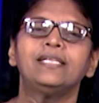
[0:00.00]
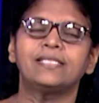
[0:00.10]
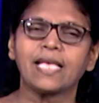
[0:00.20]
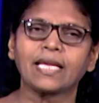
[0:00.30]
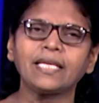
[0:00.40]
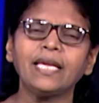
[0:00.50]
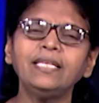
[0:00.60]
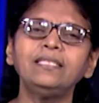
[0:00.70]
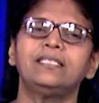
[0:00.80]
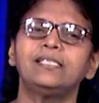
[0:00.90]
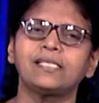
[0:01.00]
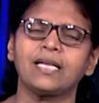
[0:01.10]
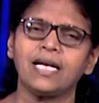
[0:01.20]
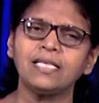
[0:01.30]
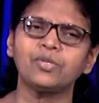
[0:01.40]
Second,
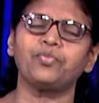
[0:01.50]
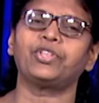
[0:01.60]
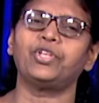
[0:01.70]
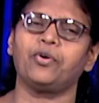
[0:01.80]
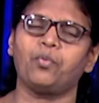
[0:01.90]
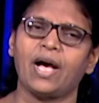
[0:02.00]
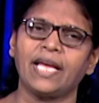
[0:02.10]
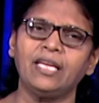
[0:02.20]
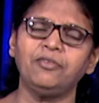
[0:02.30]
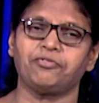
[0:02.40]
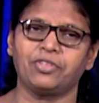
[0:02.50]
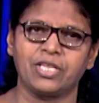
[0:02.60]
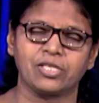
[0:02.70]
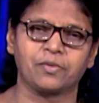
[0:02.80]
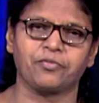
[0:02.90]
discuss with your wife, with
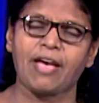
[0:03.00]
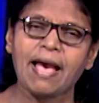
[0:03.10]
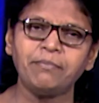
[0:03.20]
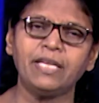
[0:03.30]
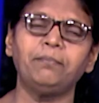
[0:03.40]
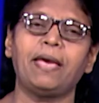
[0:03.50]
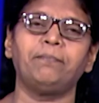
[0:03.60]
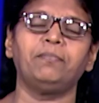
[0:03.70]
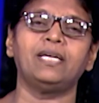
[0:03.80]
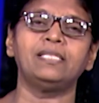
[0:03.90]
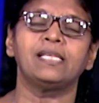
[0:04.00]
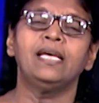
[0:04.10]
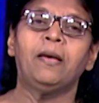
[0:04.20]
your family members,